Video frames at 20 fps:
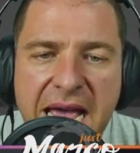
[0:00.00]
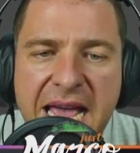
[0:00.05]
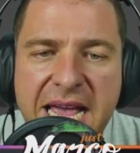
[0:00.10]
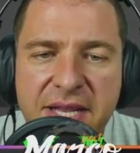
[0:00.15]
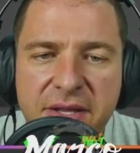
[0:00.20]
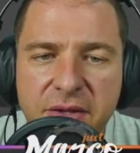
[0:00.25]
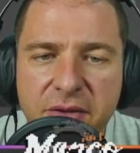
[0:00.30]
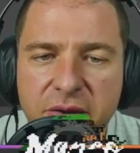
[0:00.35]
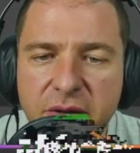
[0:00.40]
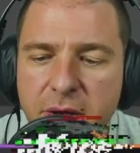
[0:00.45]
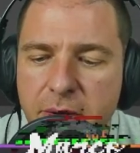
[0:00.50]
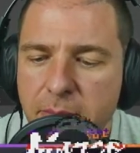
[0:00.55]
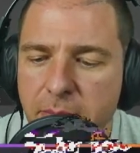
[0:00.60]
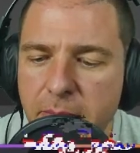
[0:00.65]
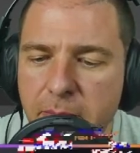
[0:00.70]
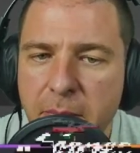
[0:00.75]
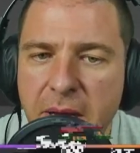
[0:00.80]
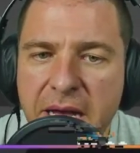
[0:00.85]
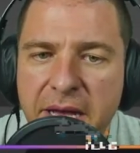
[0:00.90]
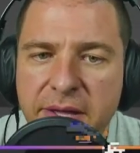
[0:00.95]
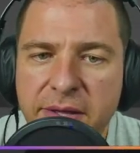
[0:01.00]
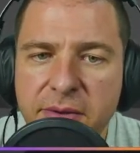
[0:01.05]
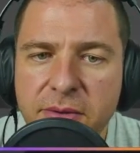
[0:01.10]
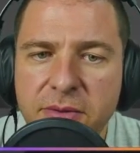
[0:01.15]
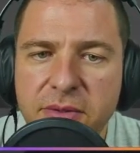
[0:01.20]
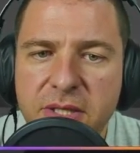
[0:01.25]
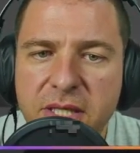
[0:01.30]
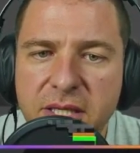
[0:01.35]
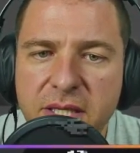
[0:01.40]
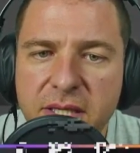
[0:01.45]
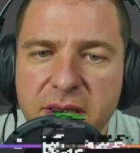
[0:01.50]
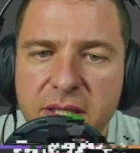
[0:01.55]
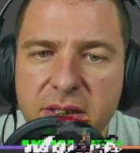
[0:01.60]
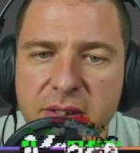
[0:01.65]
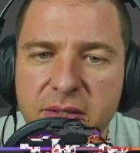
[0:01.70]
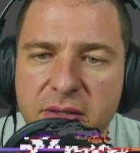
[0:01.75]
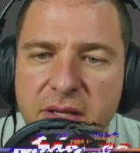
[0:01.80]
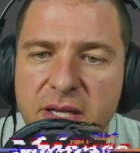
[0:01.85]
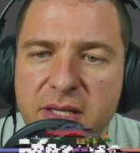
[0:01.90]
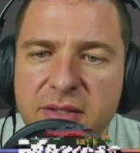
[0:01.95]
And by using
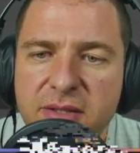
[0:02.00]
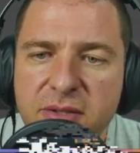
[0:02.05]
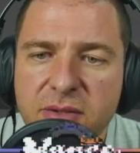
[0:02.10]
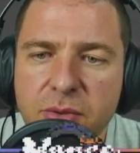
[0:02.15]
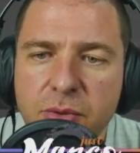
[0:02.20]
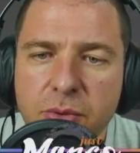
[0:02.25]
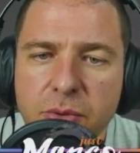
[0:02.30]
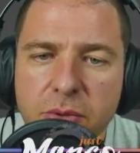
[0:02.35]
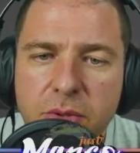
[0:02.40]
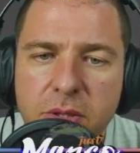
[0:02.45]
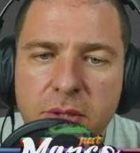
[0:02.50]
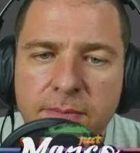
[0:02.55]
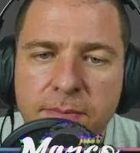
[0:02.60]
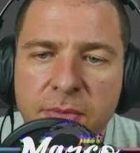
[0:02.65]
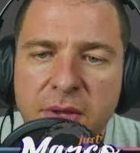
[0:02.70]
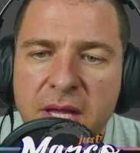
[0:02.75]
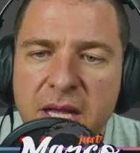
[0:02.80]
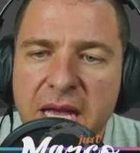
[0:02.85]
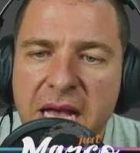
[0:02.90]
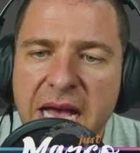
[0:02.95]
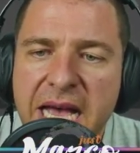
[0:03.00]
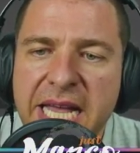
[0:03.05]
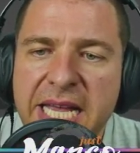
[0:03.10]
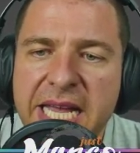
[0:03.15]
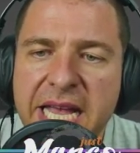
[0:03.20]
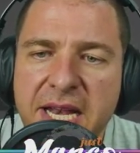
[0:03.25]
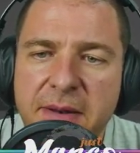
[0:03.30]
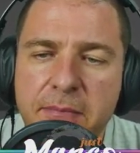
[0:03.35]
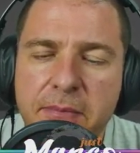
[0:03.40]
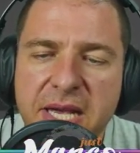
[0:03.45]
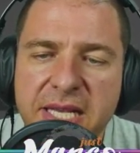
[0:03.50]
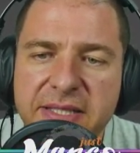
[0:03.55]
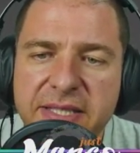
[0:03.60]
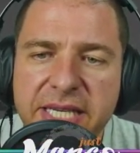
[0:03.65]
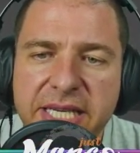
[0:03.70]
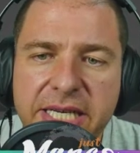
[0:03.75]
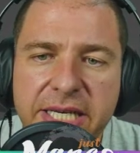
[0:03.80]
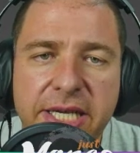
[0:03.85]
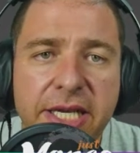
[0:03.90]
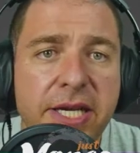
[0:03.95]
this tool I can
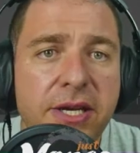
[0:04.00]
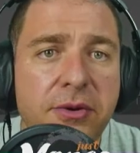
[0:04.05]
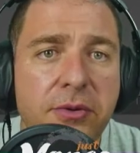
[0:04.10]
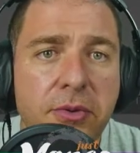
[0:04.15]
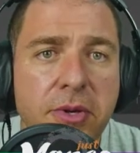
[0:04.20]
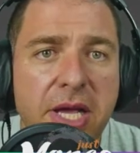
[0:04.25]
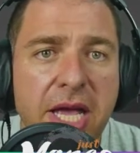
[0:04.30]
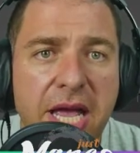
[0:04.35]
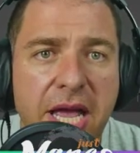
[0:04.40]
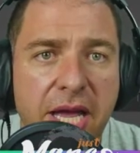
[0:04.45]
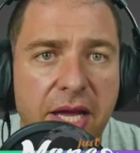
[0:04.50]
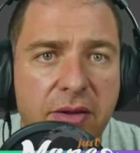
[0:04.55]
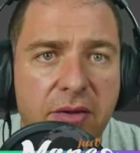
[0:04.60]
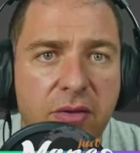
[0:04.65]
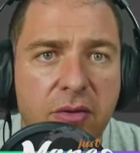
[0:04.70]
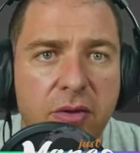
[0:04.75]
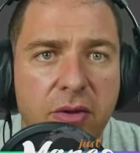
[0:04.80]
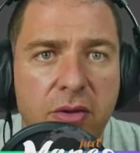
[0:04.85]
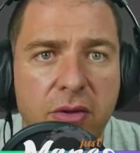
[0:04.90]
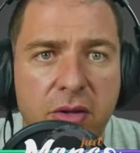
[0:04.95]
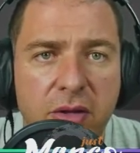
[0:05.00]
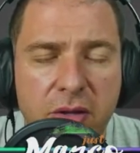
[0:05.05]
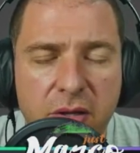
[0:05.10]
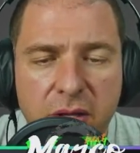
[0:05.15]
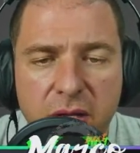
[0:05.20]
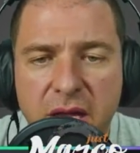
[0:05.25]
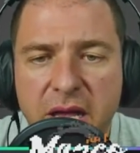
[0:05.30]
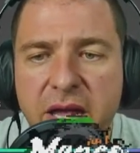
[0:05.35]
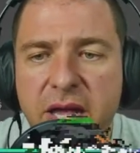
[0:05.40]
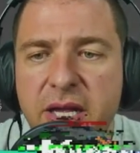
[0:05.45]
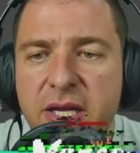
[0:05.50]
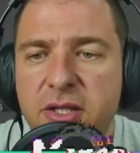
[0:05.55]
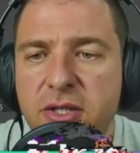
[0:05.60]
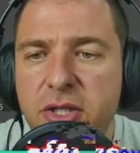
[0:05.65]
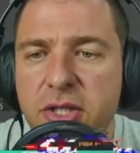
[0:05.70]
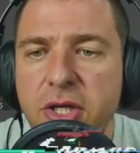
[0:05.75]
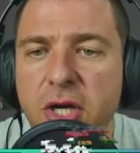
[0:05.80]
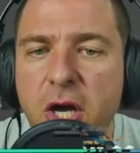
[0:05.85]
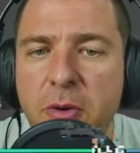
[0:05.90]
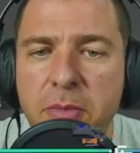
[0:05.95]
basically create a
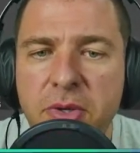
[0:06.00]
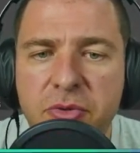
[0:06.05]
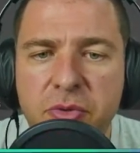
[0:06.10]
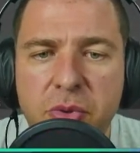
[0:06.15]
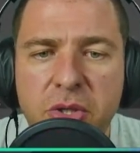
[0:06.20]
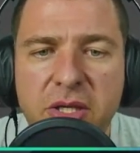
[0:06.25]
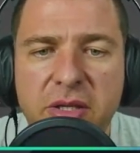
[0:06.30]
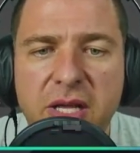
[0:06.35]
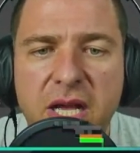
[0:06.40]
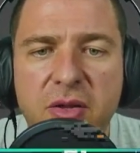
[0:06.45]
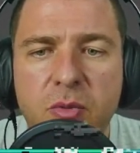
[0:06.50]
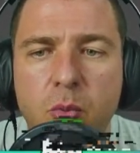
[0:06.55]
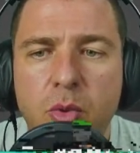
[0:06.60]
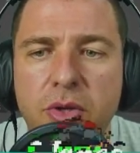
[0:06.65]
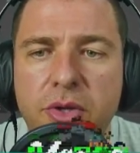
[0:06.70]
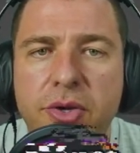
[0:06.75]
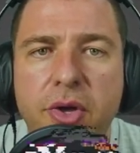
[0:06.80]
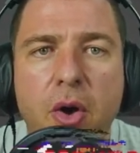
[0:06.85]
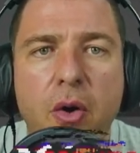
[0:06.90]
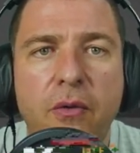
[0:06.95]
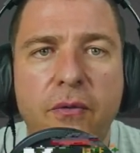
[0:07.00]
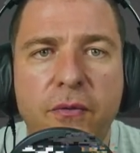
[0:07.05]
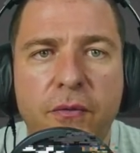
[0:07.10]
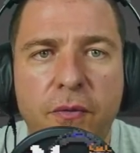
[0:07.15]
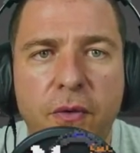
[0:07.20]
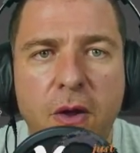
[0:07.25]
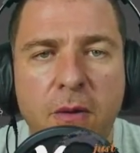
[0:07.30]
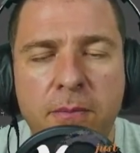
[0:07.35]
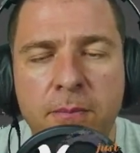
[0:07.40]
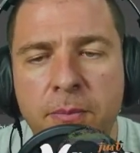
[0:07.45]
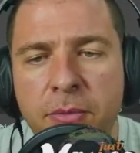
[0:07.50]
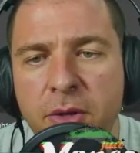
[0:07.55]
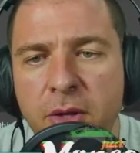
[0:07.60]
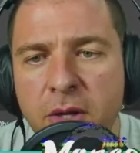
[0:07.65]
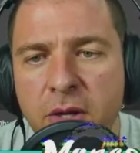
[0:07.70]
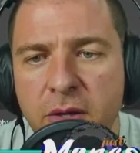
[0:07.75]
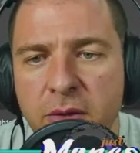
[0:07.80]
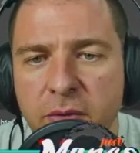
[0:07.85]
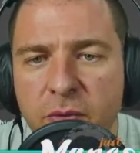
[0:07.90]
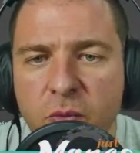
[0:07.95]
geometry that will go from
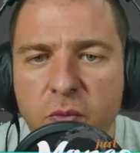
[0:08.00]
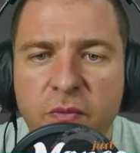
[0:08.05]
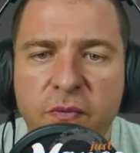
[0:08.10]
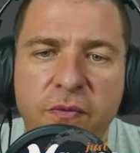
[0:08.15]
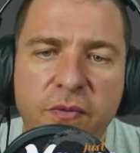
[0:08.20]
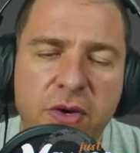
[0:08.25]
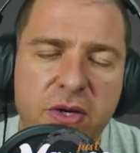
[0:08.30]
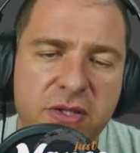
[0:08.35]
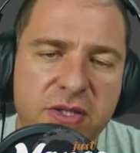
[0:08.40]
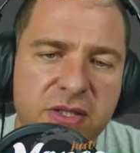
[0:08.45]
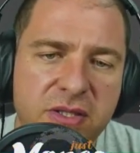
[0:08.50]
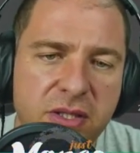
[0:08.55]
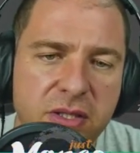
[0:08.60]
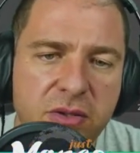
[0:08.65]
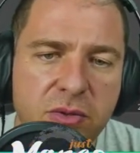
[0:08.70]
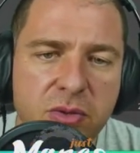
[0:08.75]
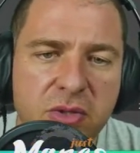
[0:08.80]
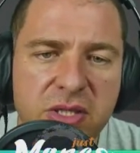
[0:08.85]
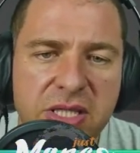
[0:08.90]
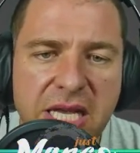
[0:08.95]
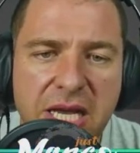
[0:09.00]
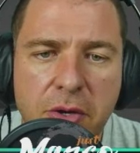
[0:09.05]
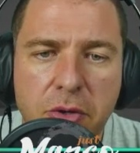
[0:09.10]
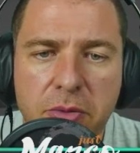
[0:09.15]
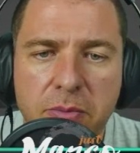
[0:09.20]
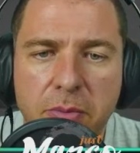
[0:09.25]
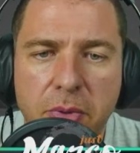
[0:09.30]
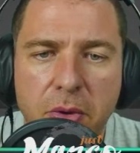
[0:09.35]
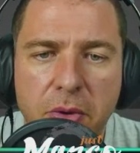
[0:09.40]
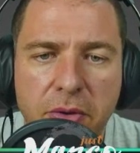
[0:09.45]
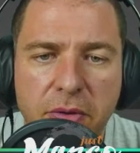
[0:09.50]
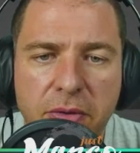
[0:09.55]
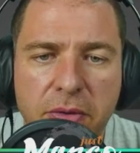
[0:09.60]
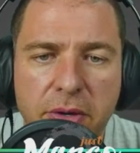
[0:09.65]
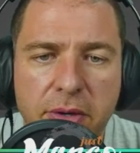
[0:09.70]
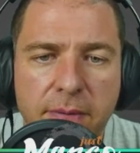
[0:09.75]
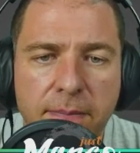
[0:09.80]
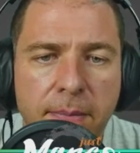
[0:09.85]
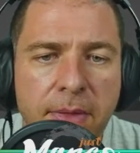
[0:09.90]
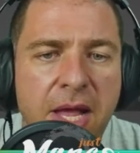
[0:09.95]
first to second
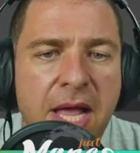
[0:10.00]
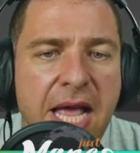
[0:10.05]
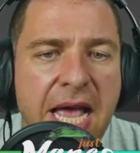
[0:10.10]
border.